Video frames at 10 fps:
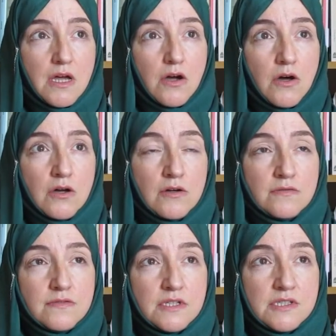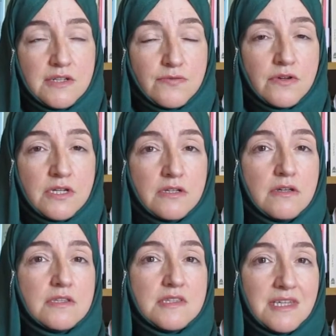of different
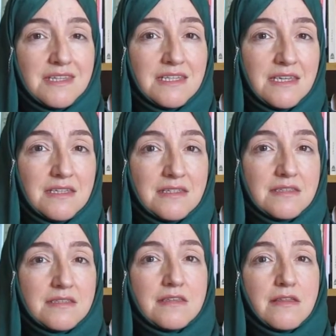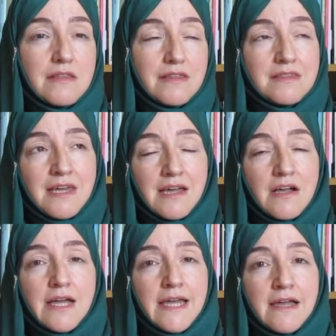cities that that
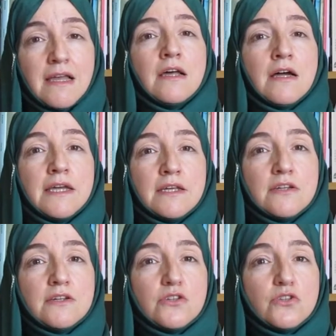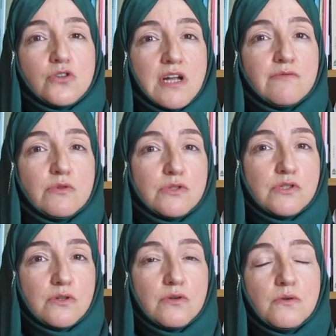airline traveled
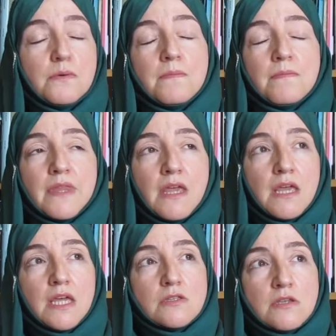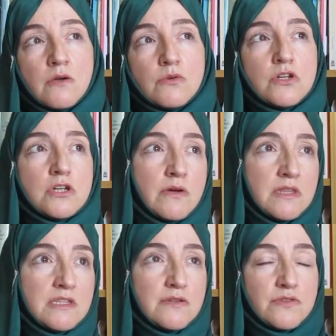to. So I was showing
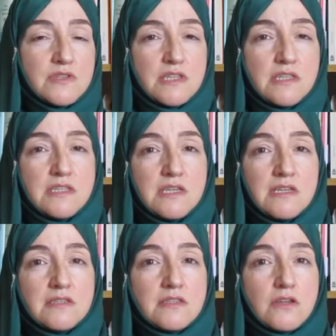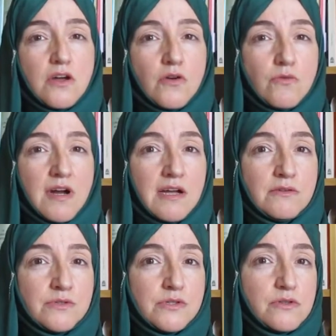the different cities
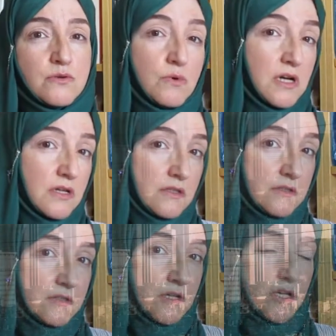around the world: